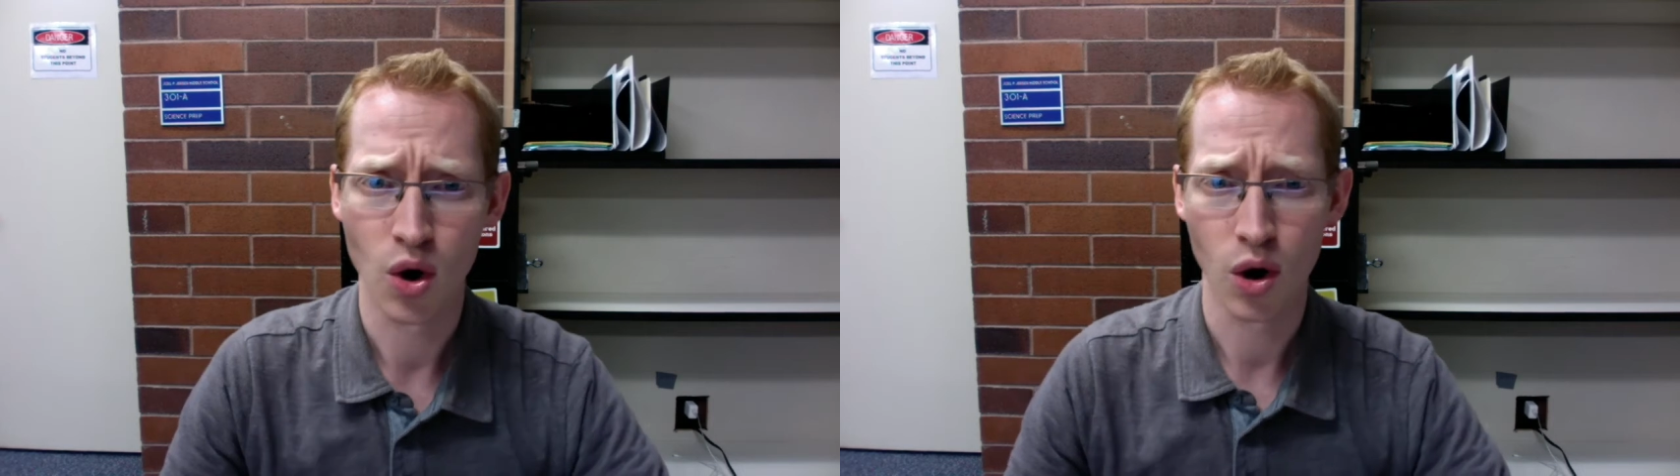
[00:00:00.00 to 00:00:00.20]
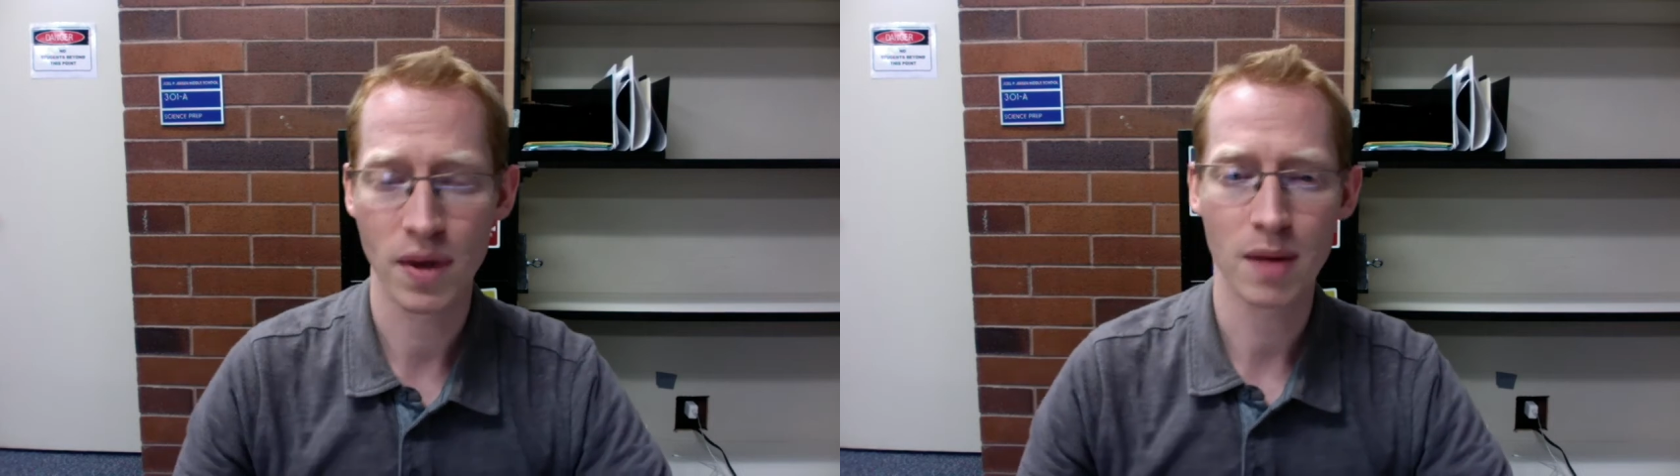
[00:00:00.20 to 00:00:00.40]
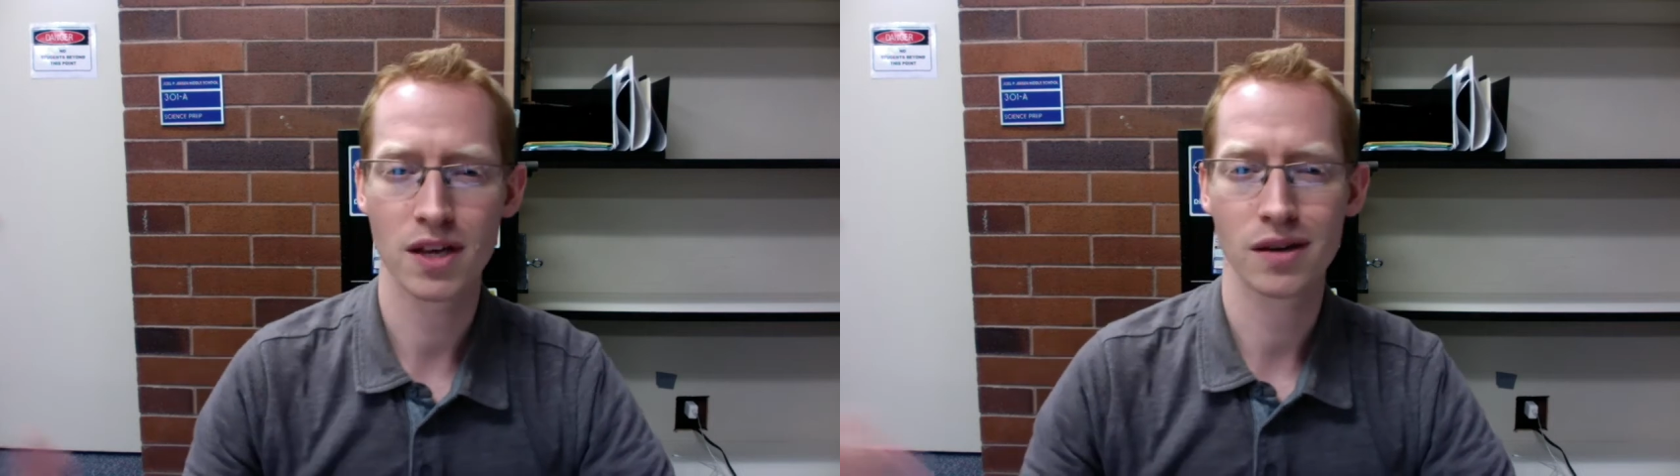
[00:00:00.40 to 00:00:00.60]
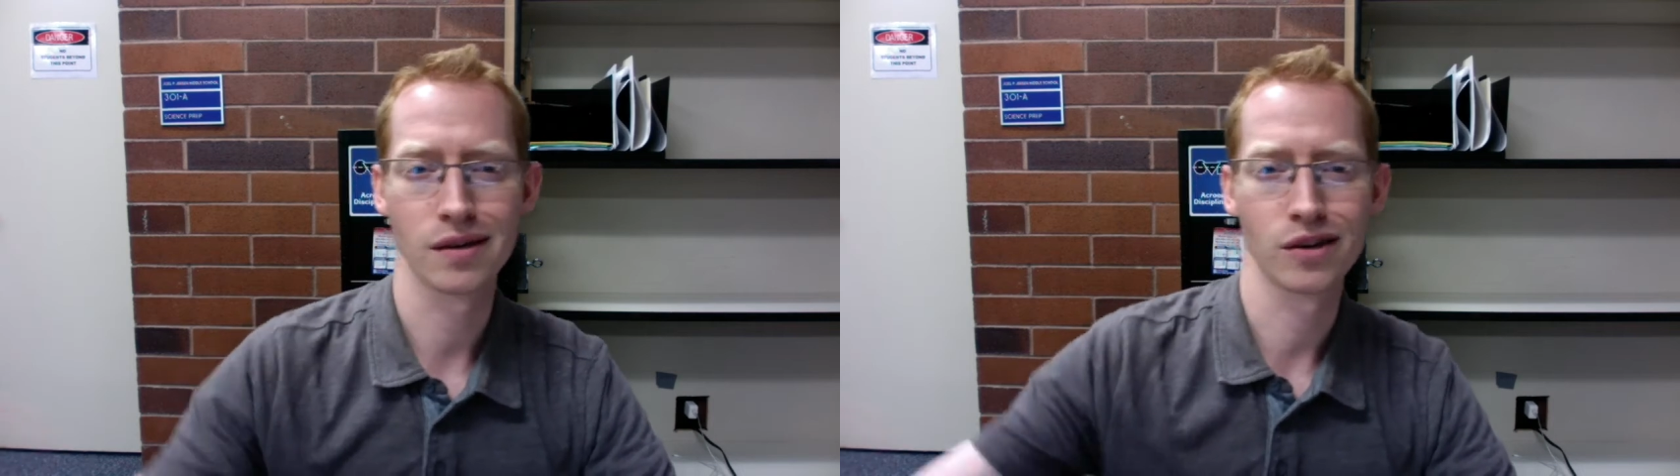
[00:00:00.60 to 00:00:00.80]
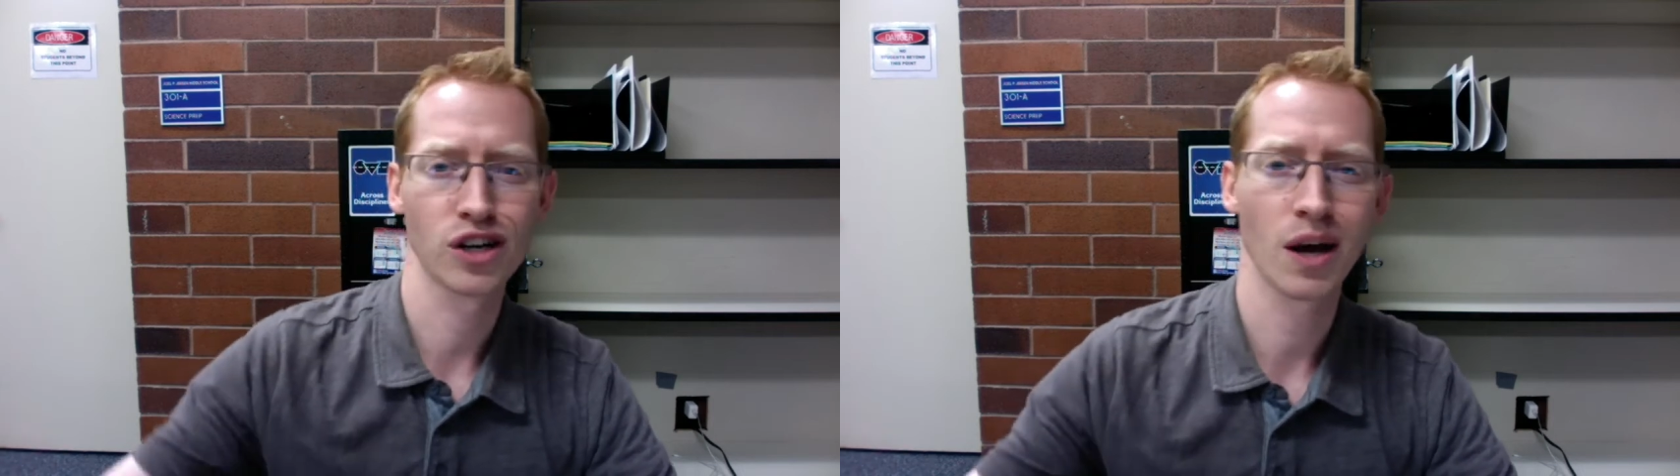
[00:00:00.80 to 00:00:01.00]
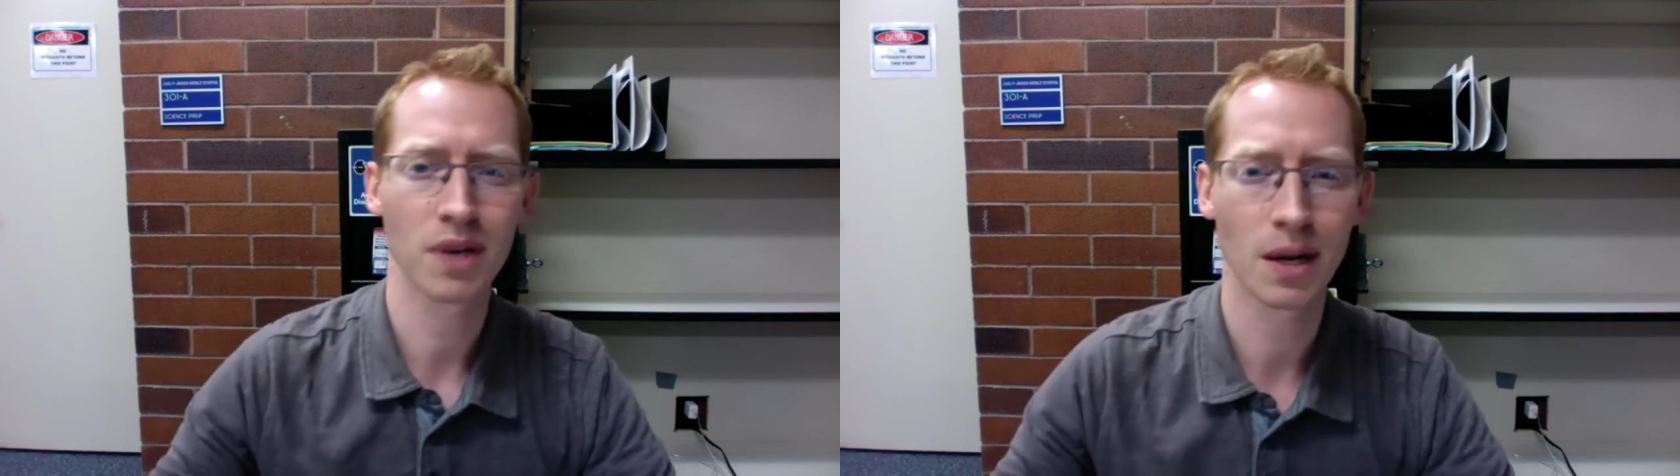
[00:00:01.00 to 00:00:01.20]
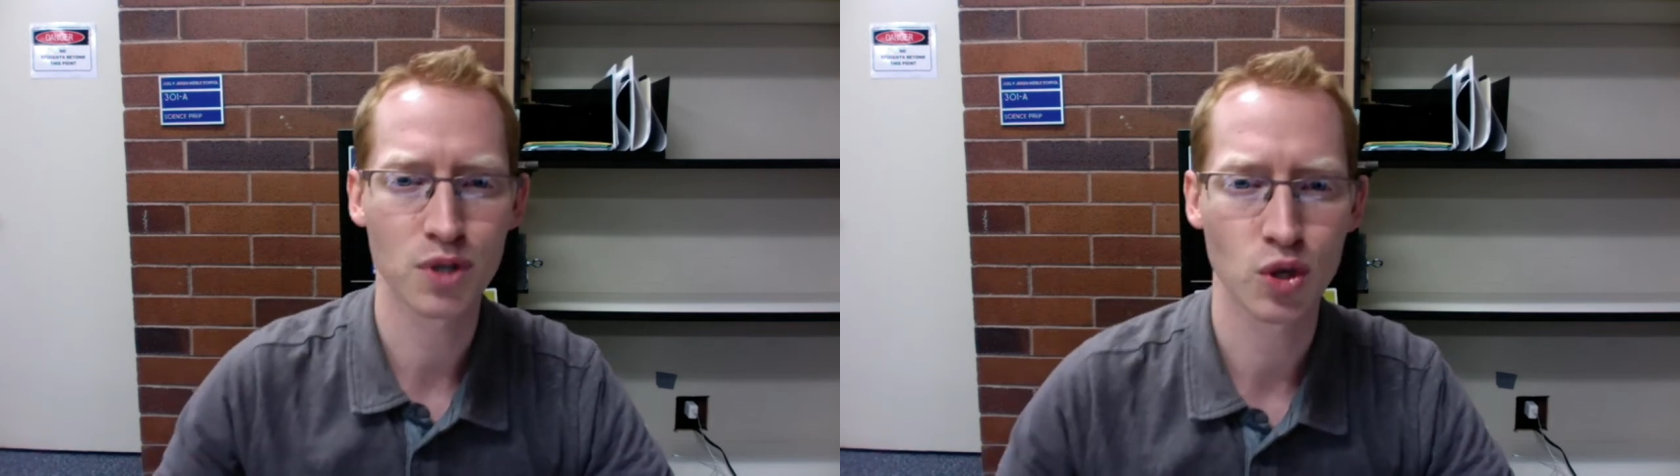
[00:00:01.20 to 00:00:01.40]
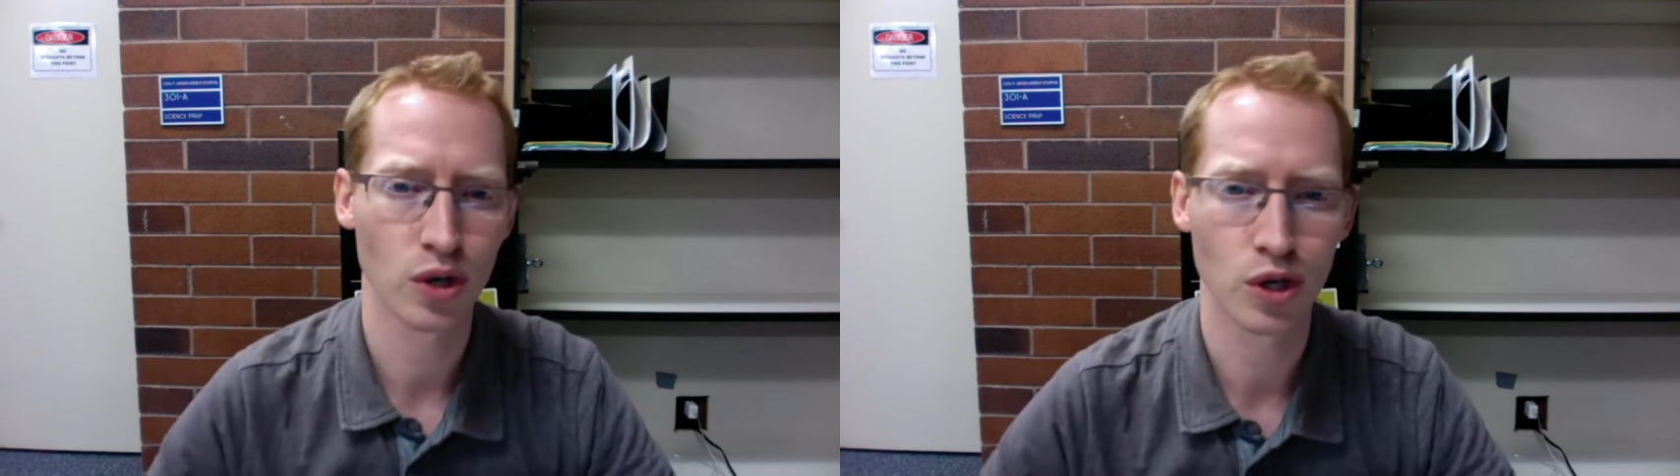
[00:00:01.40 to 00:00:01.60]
Or maybe you're coming up to a